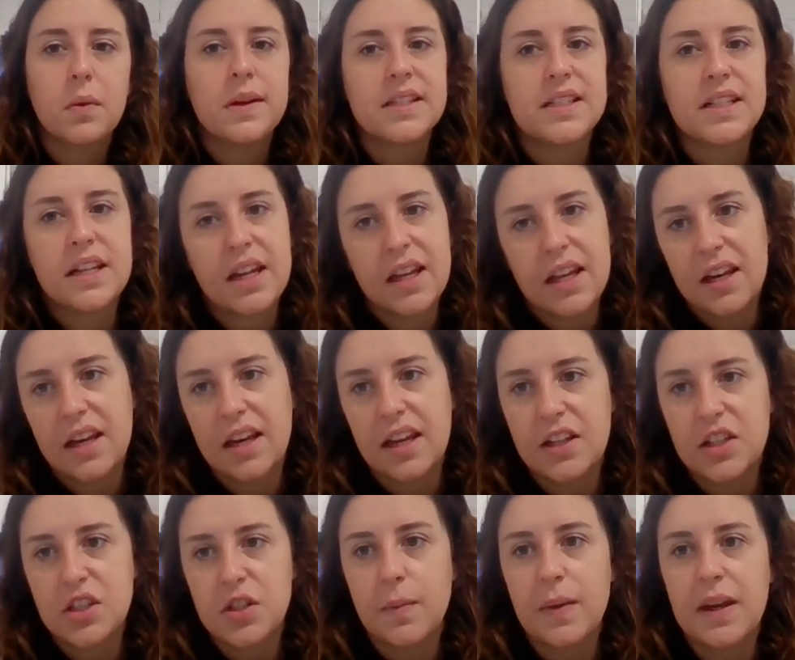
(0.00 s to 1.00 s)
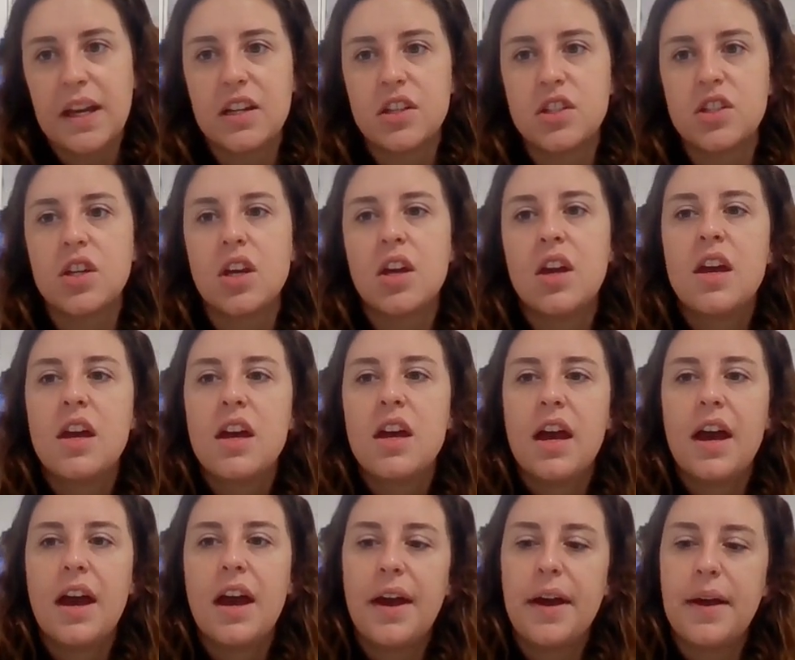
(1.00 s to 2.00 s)
We did it in HMH,
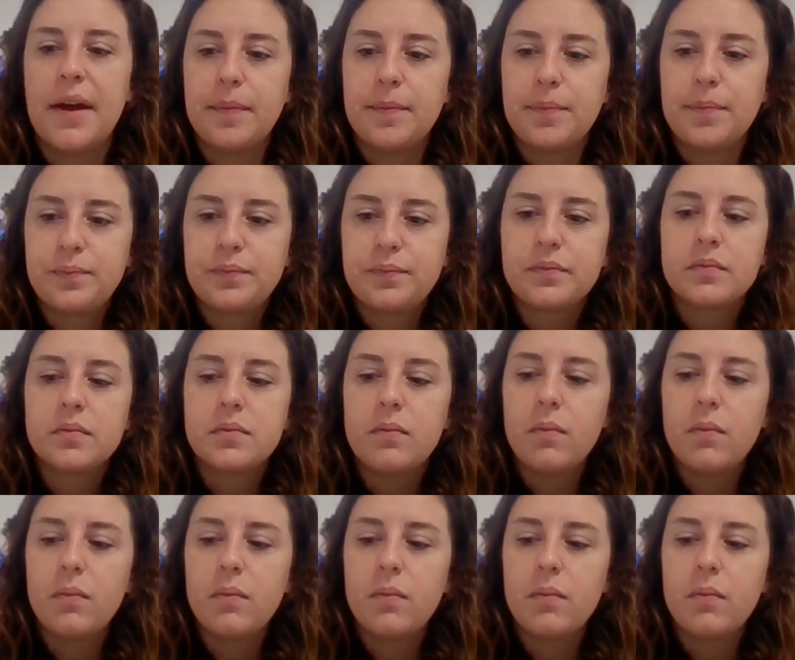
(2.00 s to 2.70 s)
and